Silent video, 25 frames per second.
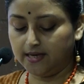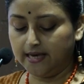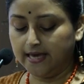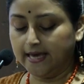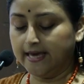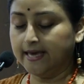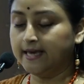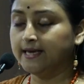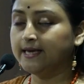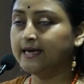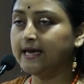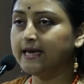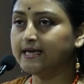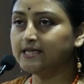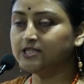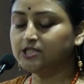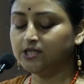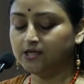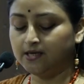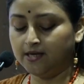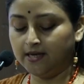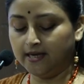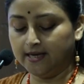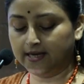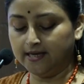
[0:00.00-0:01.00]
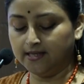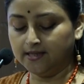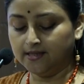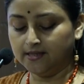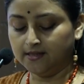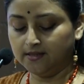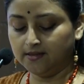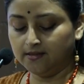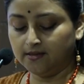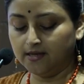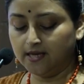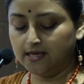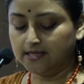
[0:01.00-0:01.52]
Engaging
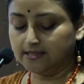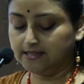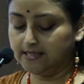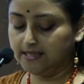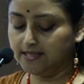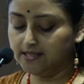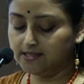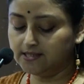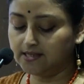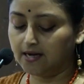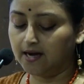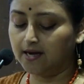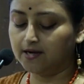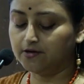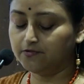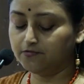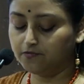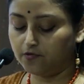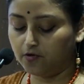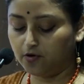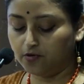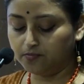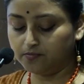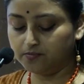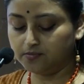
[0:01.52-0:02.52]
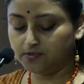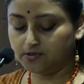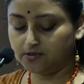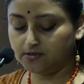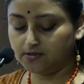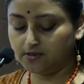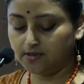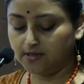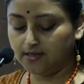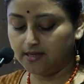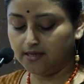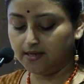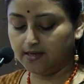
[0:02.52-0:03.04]
in these art
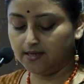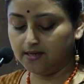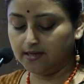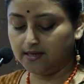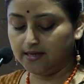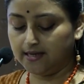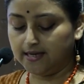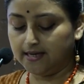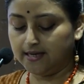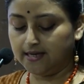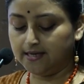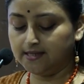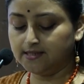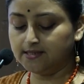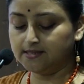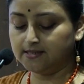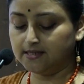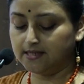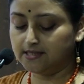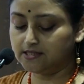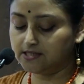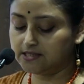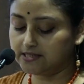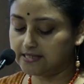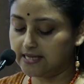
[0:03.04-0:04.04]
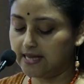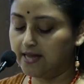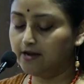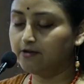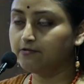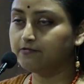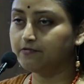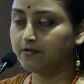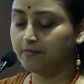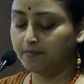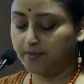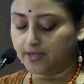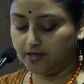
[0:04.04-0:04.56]
forms is
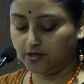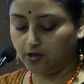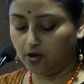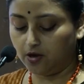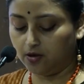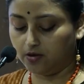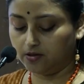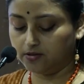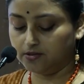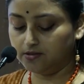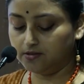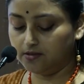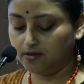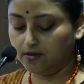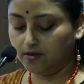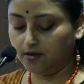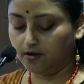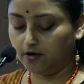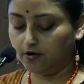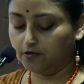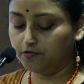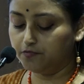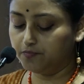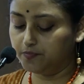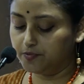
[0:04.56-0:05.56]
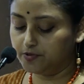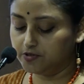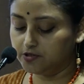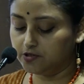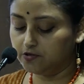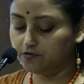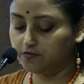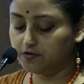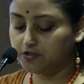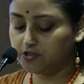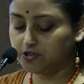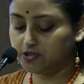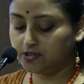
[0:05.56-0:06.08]
itself a method of
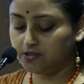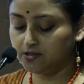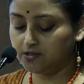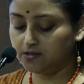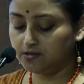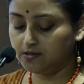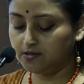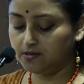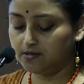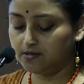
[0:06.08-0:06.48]
preservation,